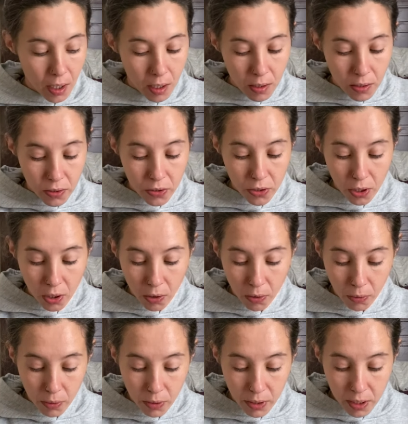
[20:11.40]

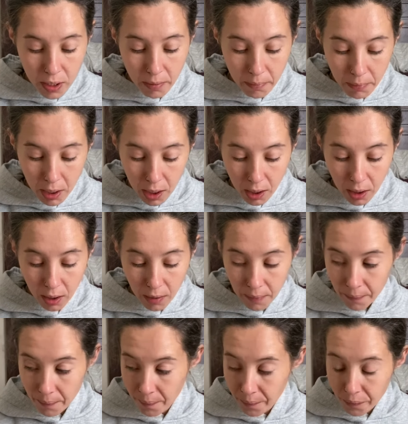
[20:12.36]
So to me,
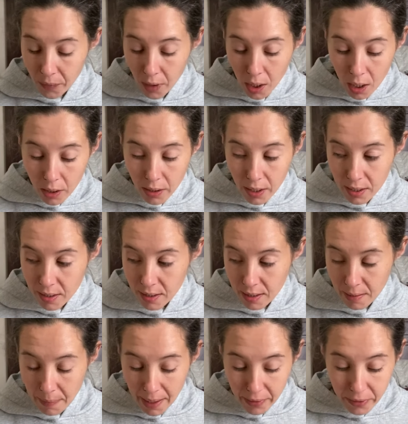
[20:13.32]
this is
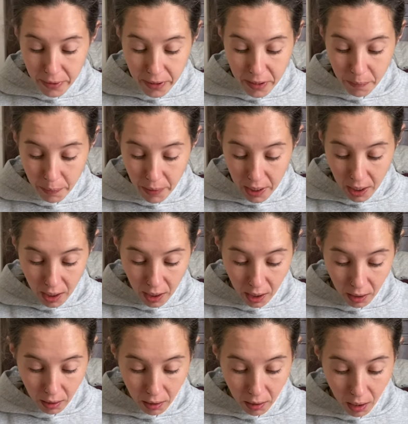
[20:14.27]
about
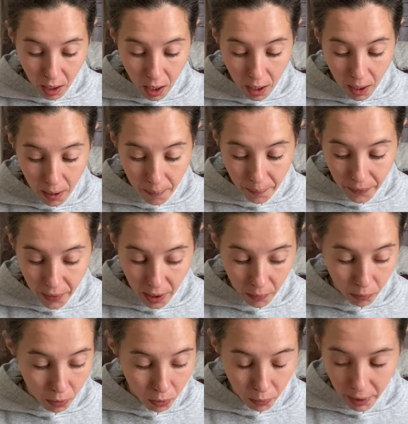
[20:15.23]
speaking, um,
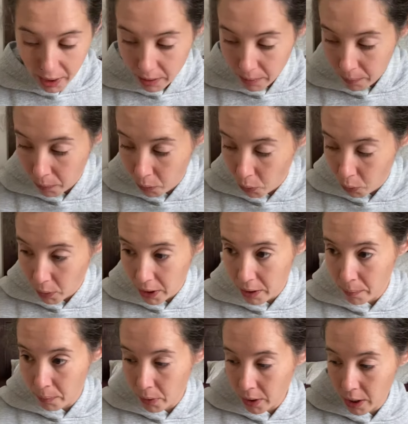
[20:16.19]
and we'll read the we'll read
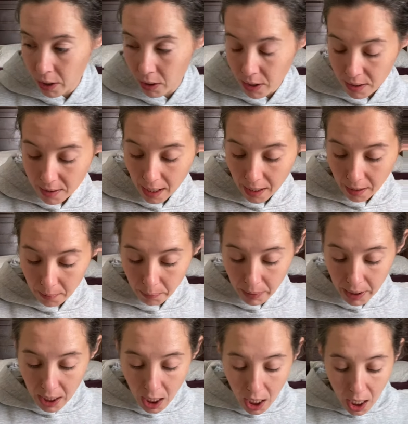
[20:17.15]
the book here in a second,
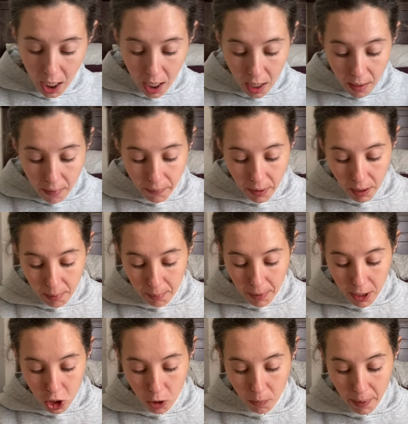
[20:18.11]
but very
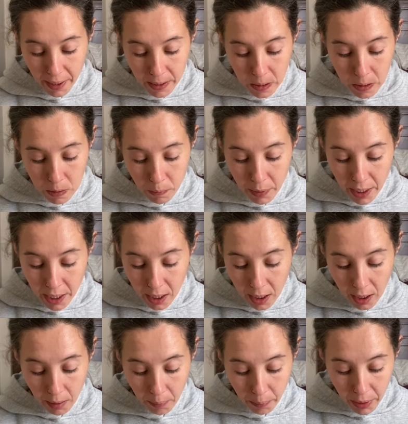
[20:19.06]
much about
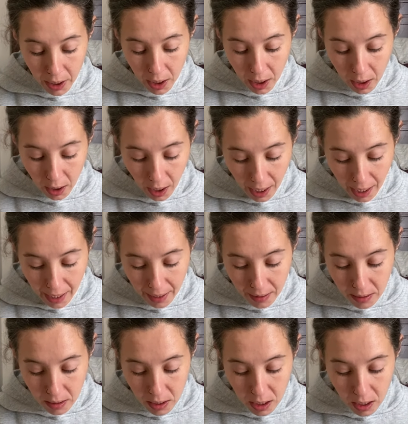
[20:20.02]
speaking, being
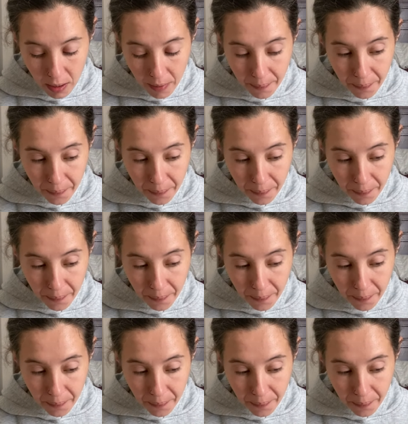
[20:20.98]
at.